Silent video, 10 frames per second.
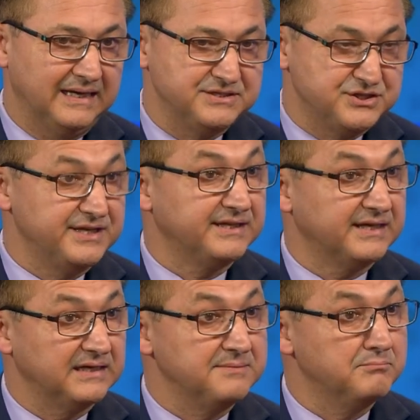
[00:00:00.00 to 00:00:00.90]

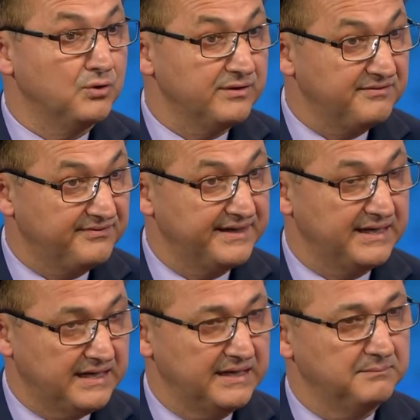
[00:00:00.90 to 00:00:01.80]
genetically modified
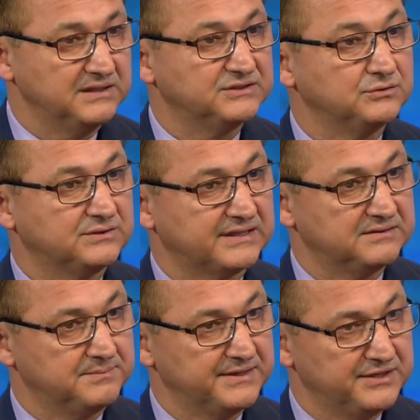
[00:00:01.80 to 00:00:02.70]
animals to
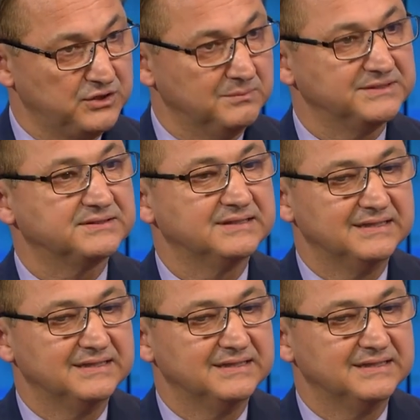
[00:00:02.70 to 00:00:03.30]
transplant humans.